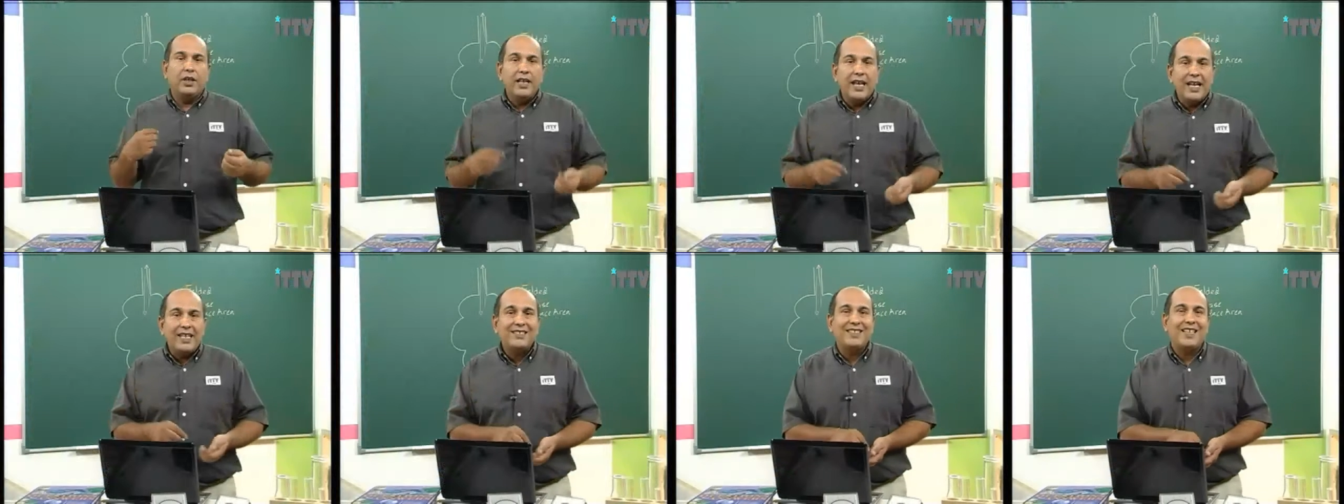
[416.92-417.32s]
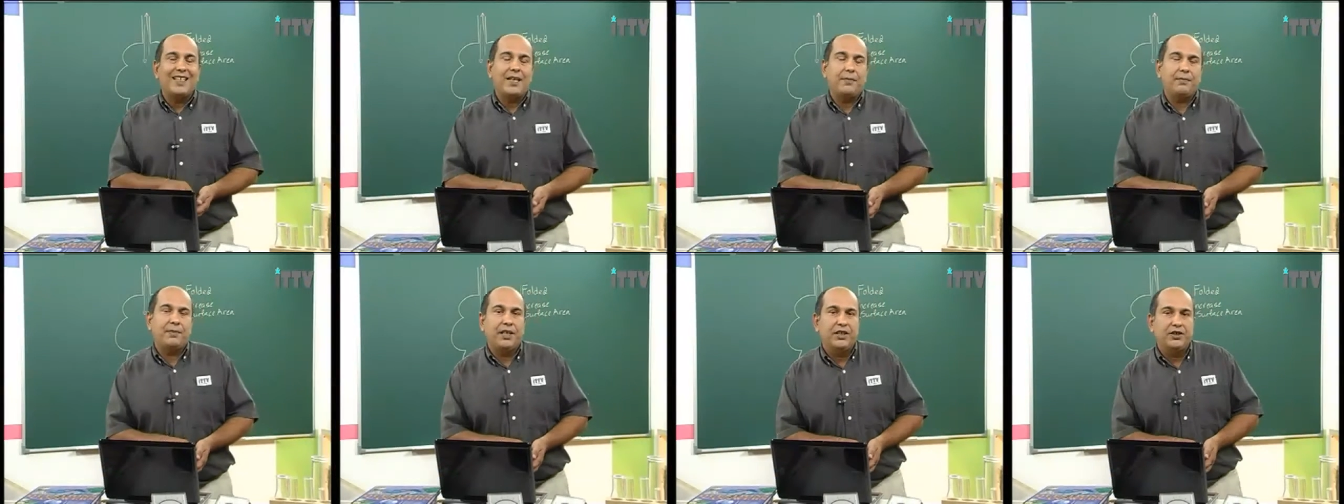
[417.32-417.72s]
next
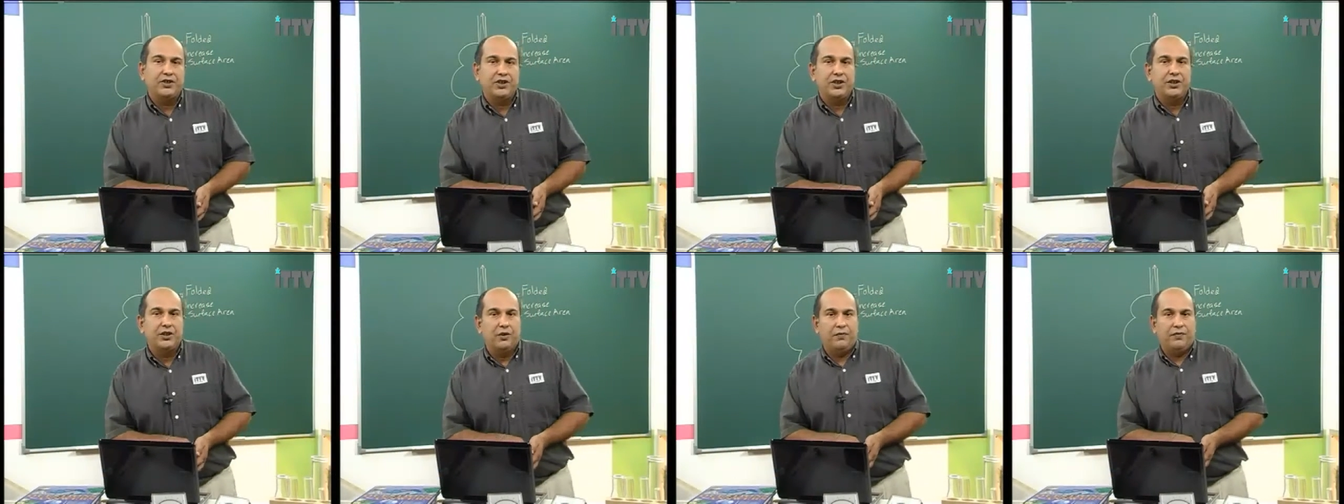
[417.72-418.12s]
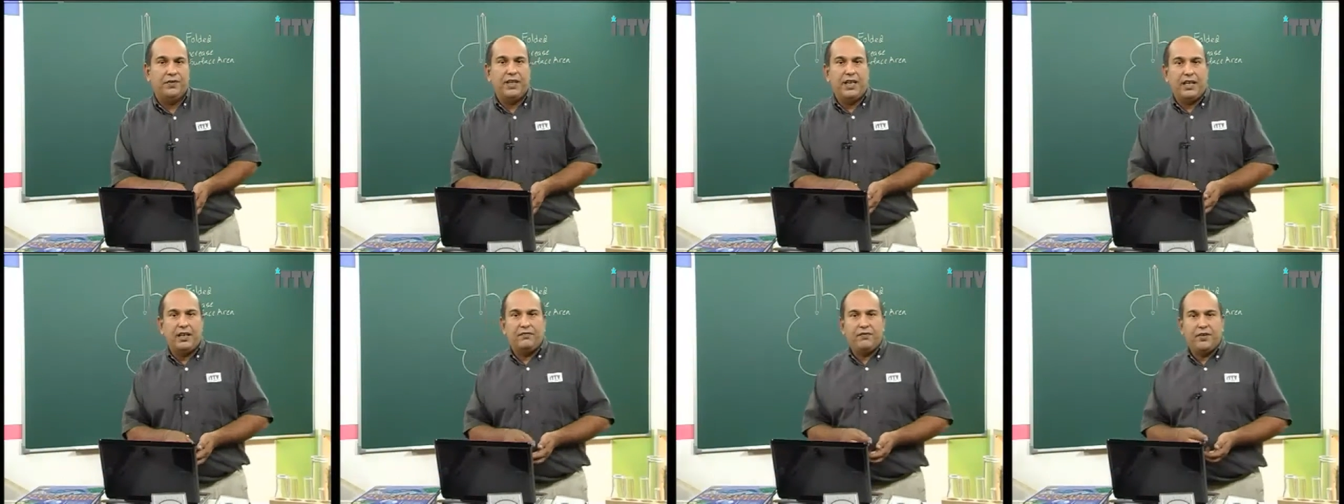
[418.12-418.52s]
adaptation of the
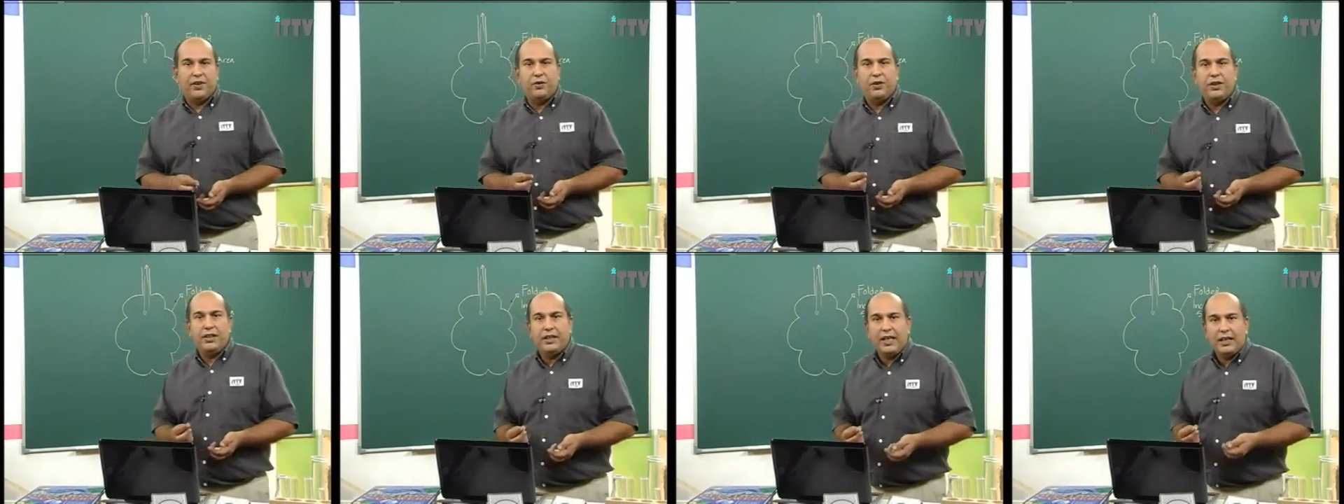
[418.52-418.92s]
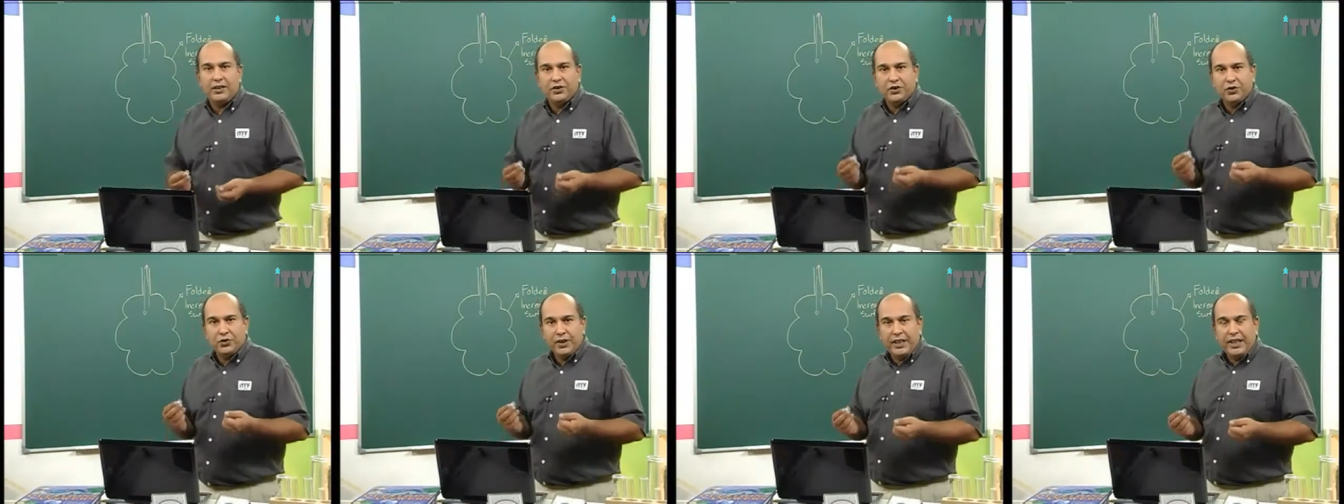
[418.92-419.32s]
alveoli that's
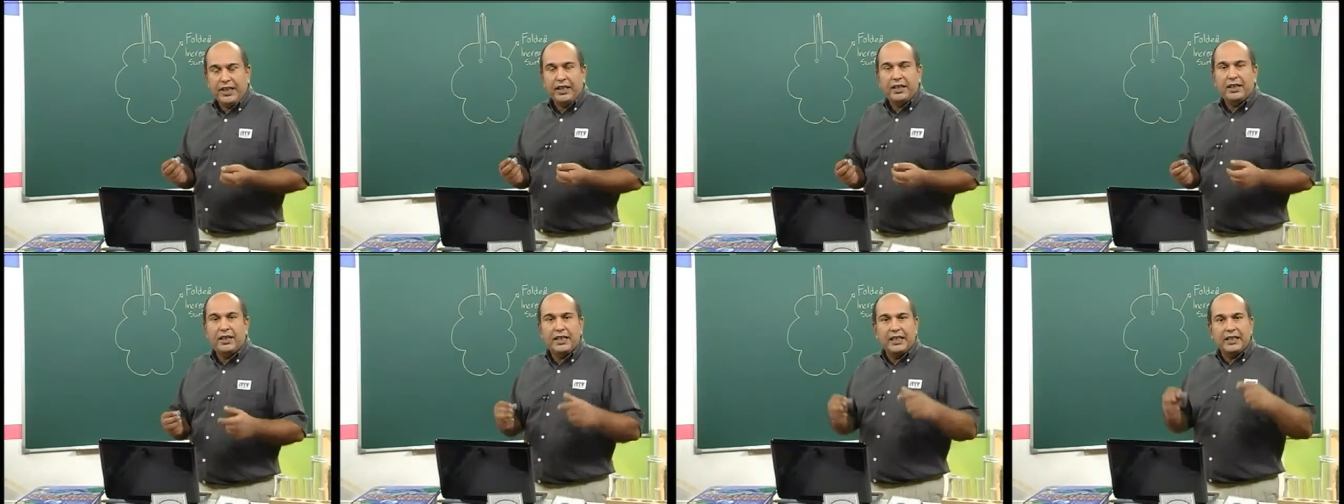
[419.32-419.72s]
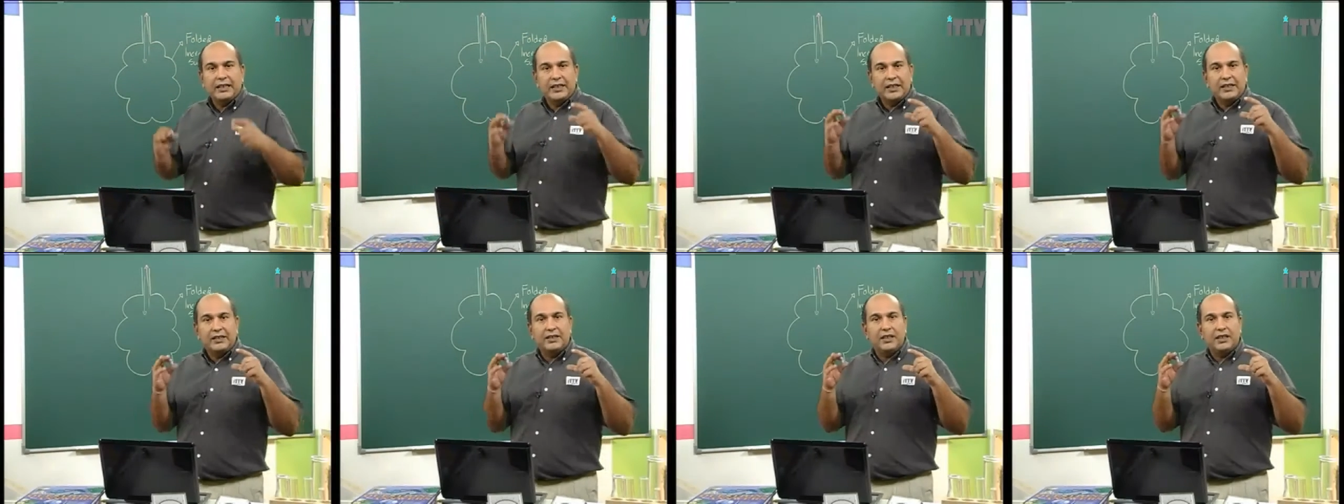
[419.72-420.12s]
unique is
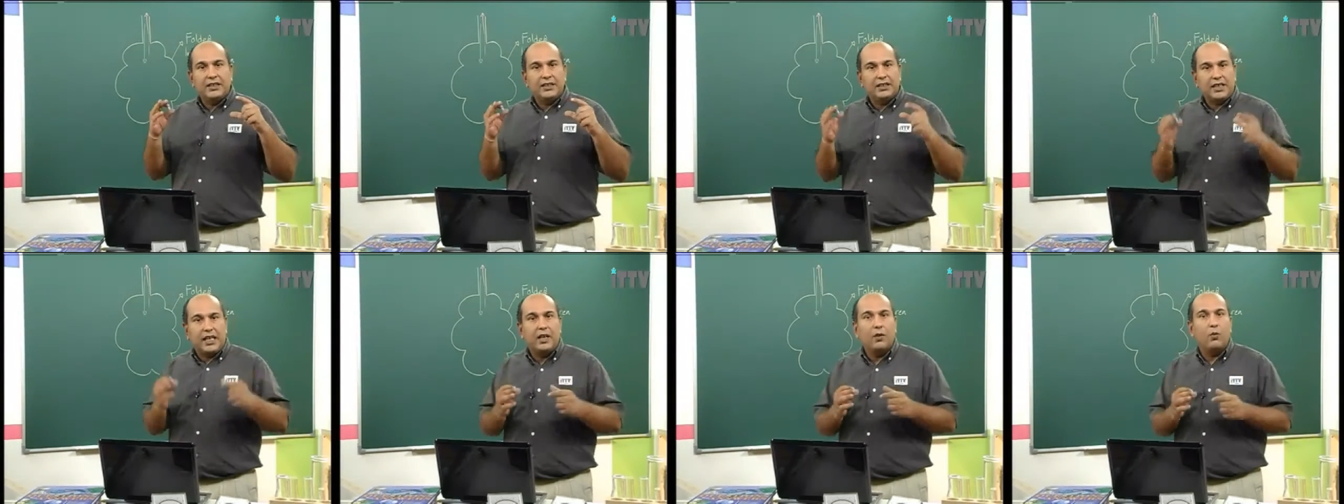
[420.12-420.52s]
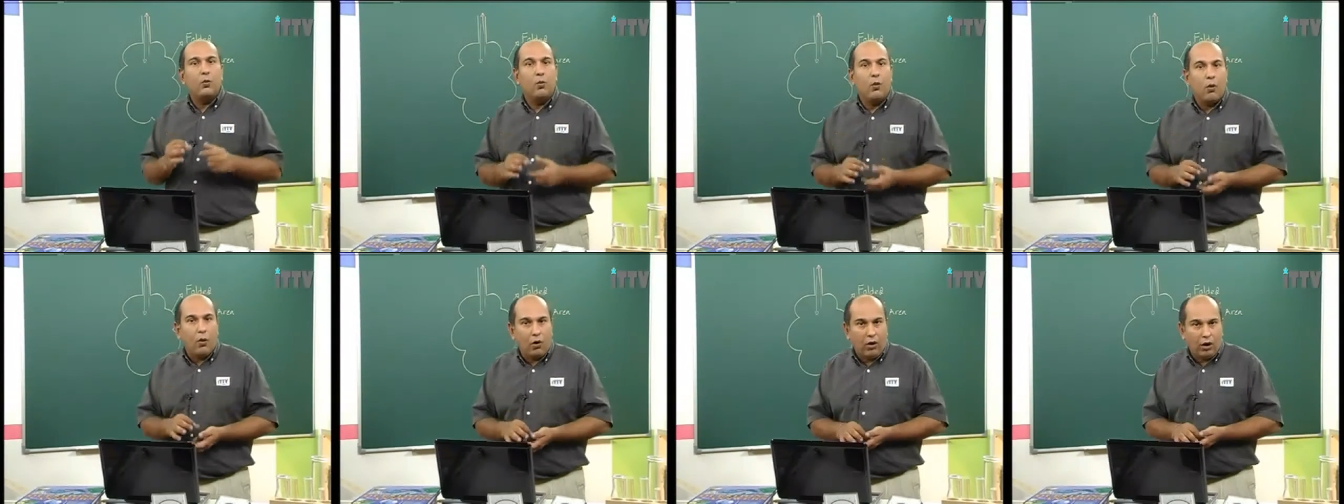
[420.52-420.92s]
its cell
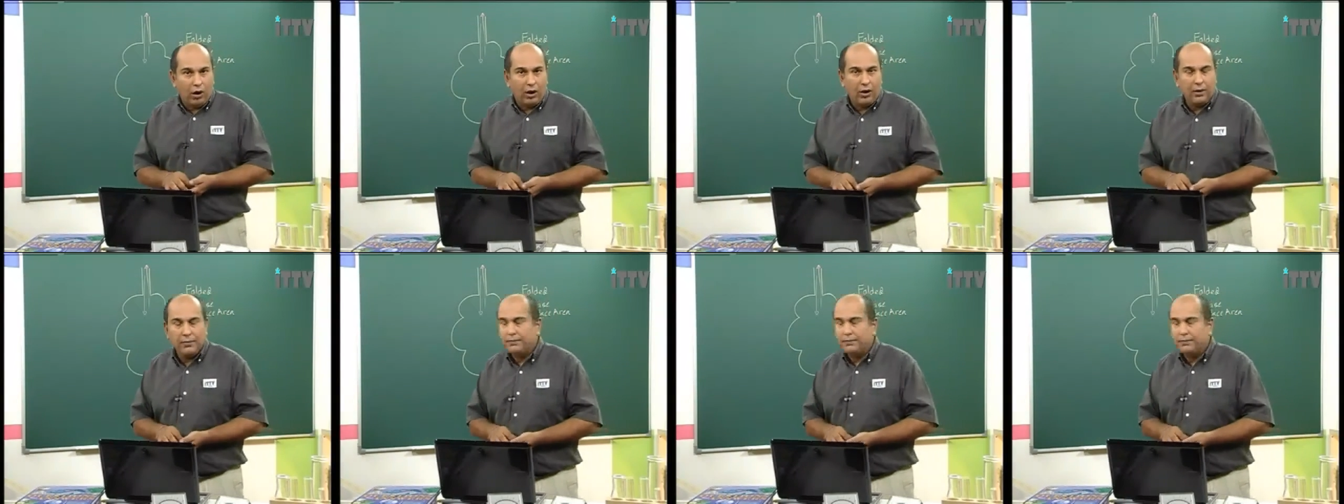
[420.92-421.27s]
wall.